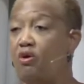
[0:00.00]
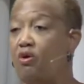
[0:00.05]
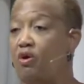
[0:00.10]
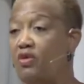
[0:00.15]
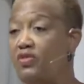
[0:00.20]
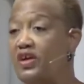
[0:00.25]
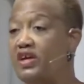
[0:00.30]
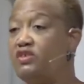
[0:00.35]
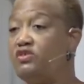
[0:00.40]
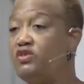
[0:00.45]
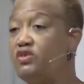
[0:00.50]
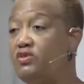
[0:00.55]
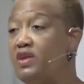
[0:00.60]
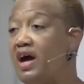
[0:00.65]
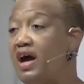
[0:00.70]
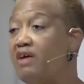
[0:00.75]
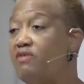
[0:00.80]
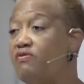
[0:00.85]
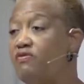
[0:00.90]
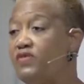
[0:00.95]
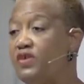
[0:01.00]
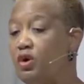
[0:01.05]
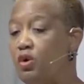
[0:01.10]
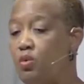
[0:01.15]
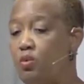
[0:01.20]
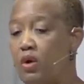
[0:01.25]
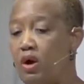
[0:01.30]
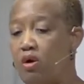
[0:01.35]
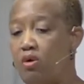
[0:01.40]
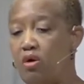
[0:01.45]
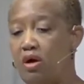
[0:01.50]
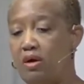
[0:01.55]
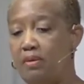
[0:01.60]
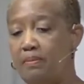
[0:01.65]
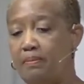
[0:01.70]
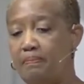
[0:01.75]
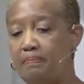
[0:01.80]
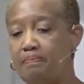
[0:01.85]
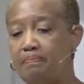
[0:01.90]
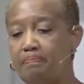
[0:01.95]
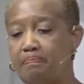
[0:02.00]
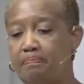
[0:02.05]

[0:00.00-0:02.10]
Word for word: or they do not feel welcome.